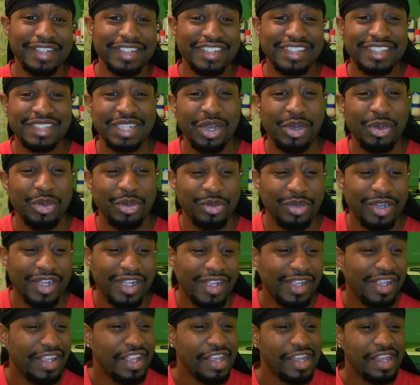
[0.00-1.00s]
so
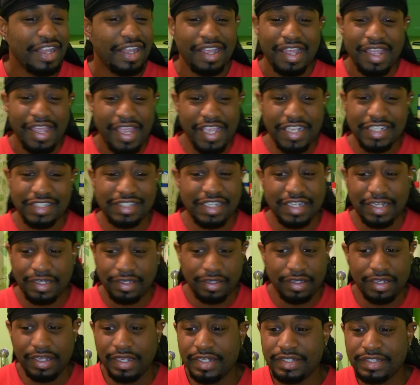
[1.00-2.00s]

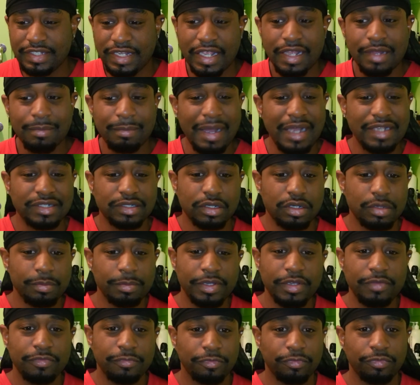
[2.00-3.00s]
his his inbox gonna
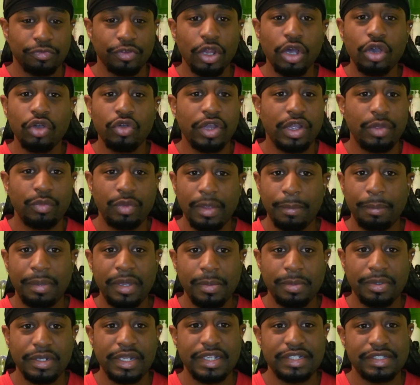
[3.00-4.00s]
be flowing with
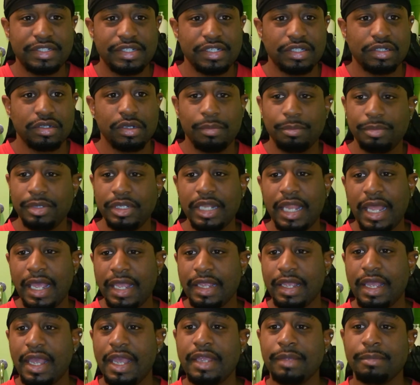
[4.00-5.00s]
people that's just gonna be
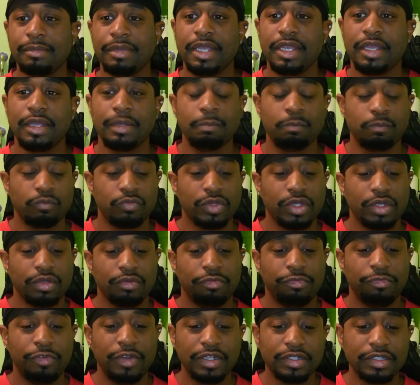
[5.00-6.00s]
like, hey man,
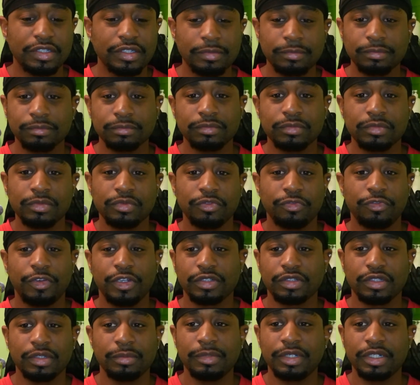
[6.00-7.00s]
fuck them,
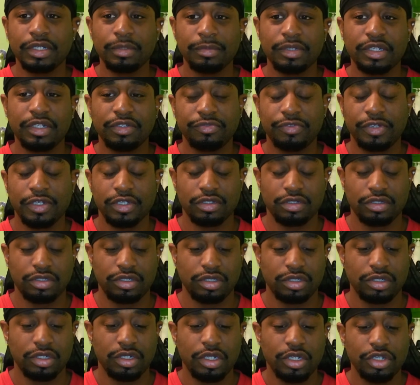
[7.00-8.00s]
fuck them other
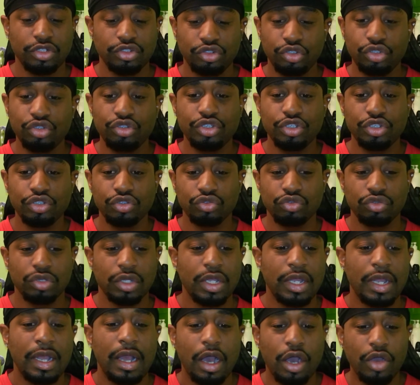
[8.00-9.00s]
motherfuckers. Do you?
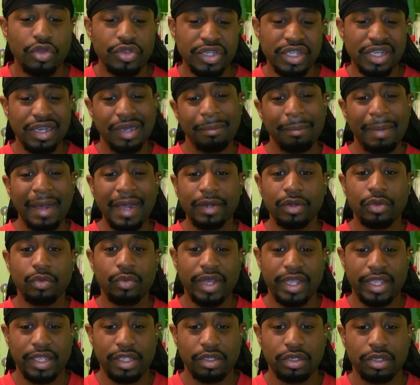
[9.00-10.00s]
Oh yeah, by the
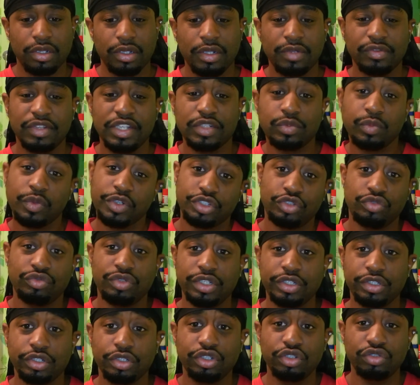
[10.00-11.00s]
way, this is what you
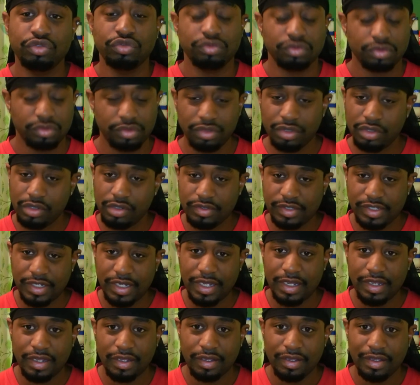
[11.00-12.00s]
need to do. You know what I'm
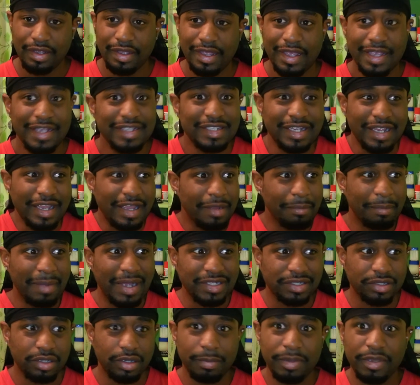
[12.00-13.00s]
saying? His
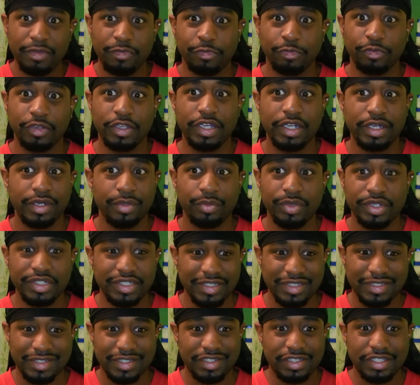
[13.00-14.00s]
inbox gonna be flooded with
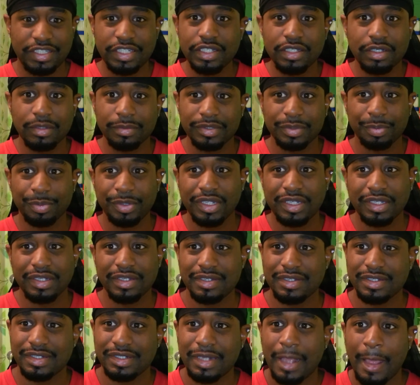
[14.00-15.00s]
just tips
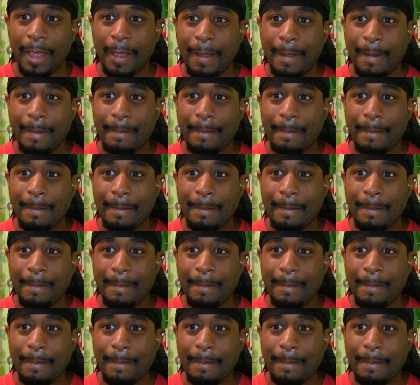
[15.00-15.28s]
because